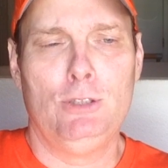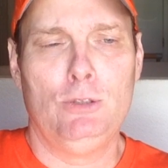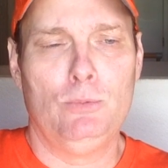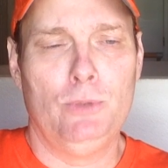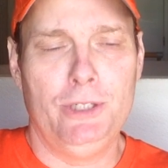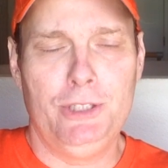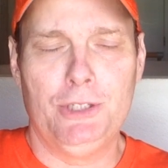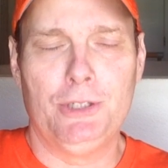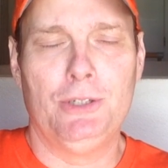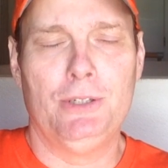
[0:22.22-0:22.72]

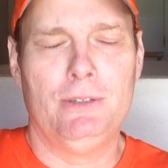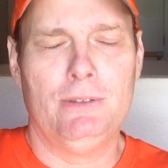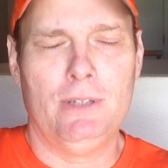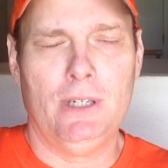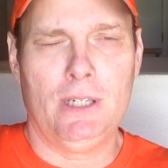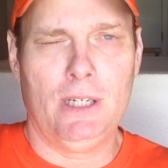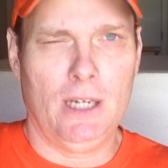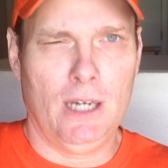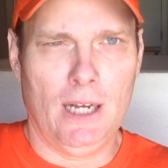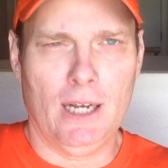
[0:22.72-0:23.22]
Richard
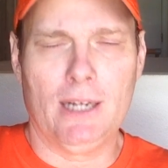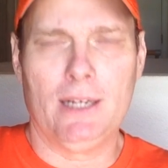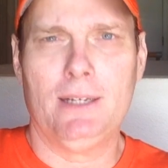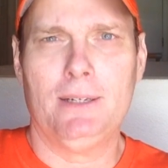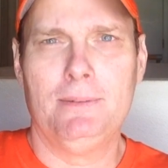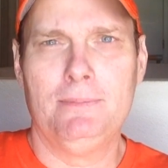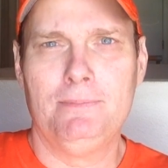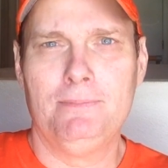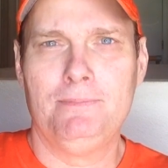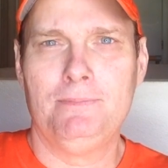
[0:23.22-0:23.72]
a cuck.
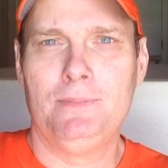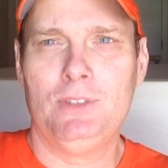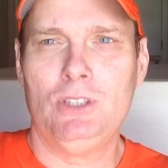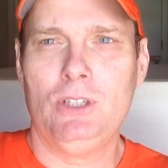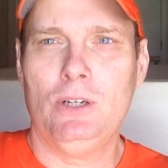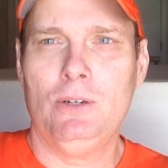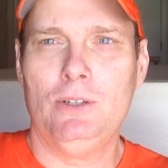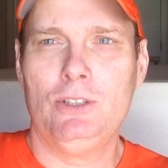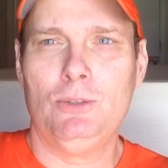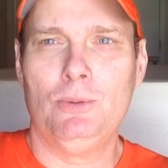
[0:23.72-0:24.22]

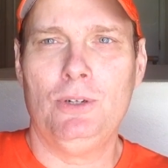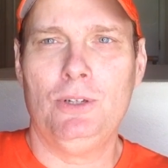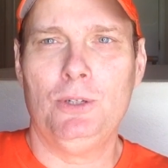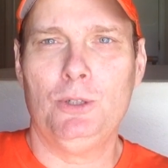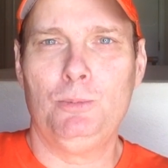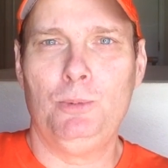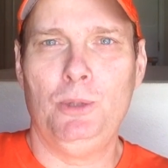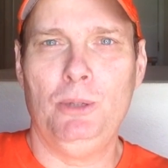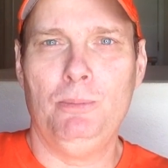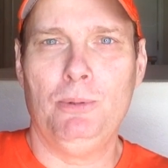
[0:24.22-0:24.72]
So it's one of
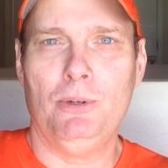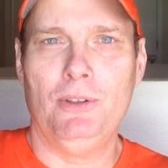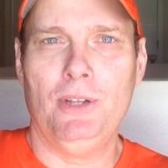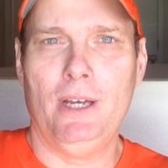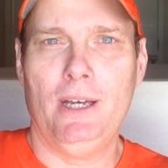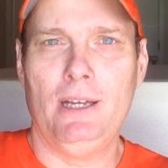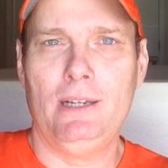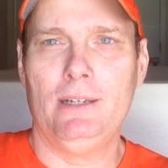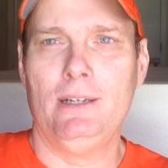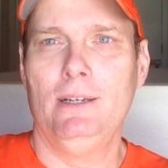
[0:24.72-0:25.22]
those people
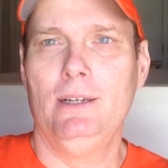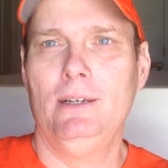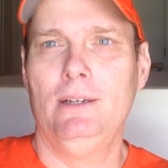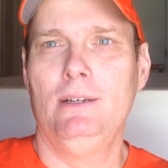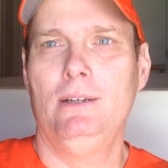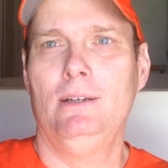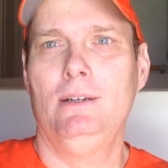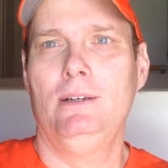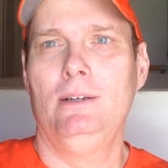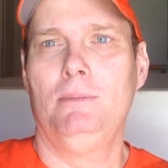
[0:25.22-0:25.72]
that
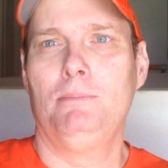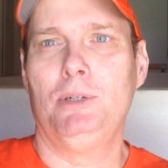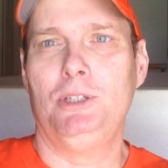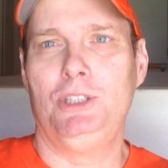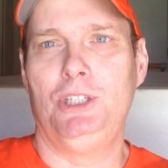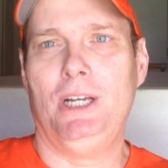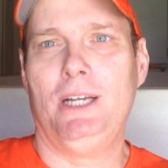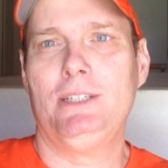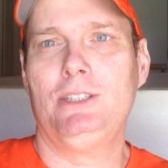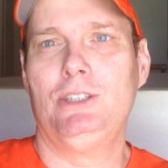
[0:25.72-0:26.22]

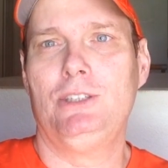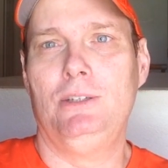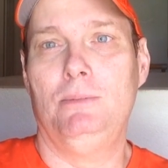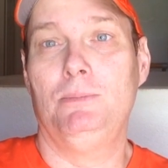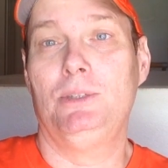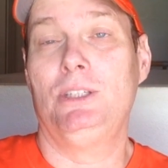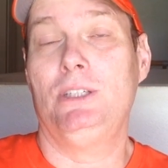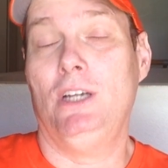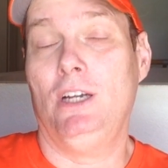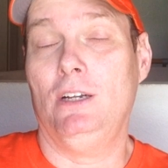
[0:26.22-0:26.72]
projects
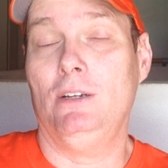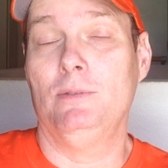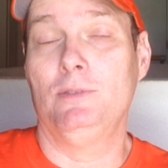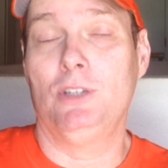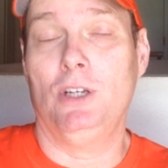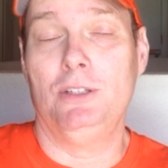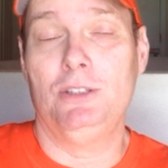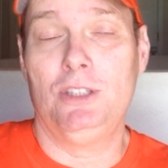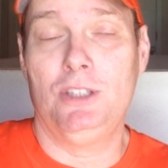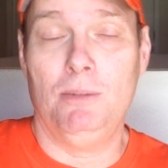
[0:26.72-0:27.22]
themselves
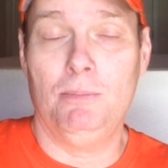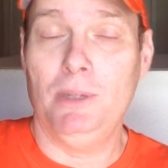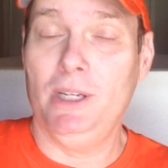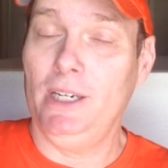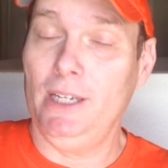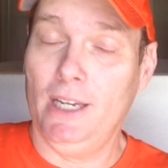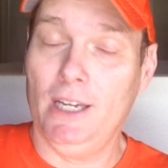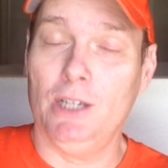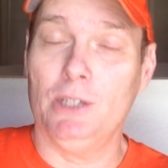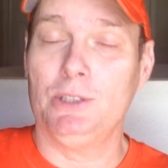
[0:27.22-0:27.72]
on
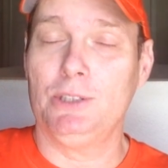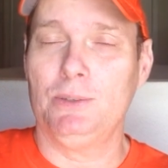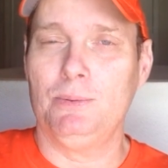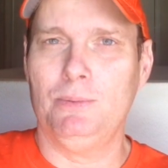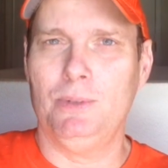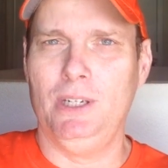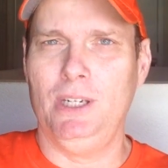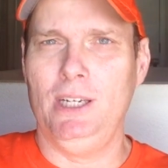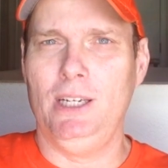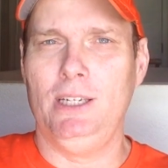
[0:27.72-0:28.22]
somebody else
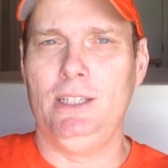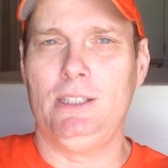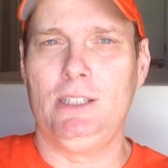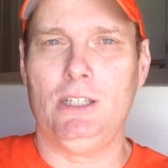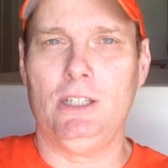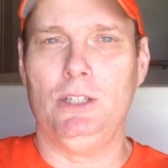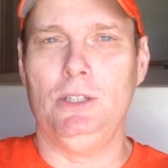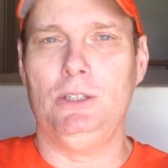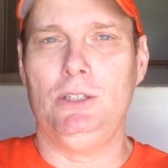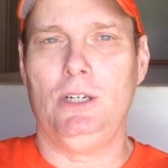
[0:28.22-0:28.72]
when he's
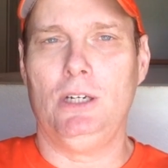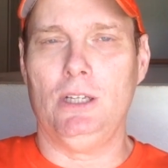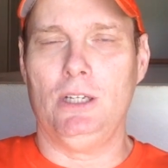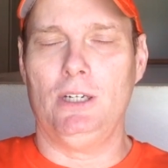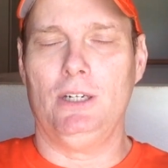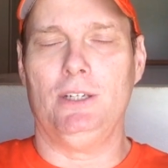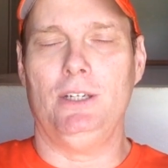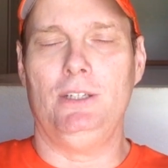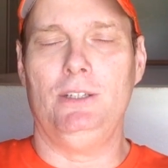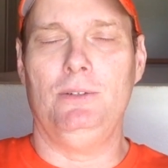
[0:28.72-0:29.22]

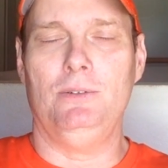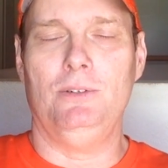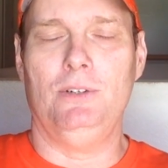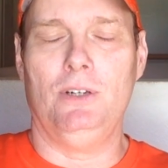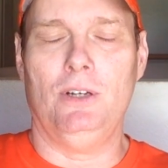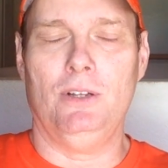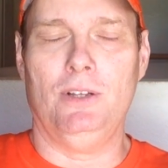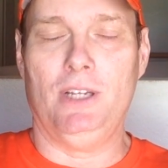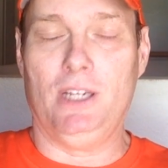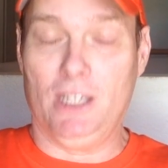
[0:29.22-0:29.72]
clearly doing
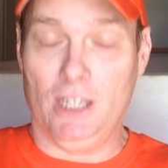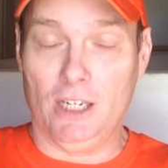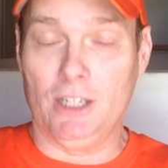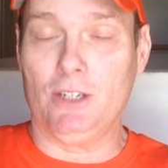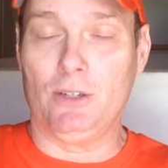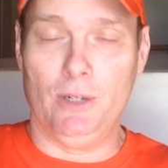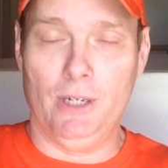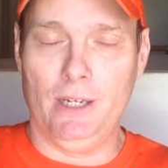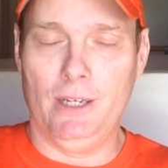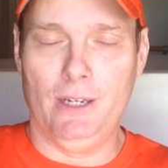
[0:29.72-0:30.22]
all the
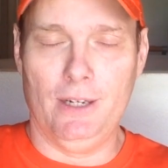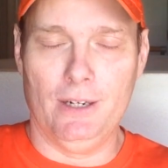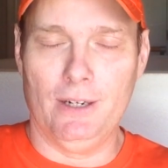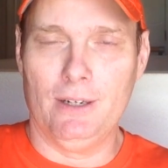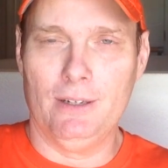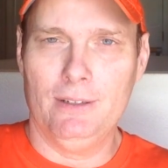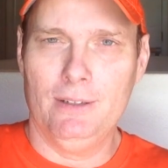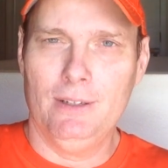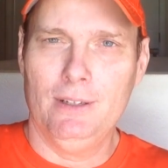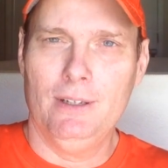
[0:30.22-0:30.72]
cuckery
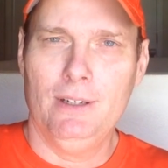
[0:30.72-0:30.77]
here.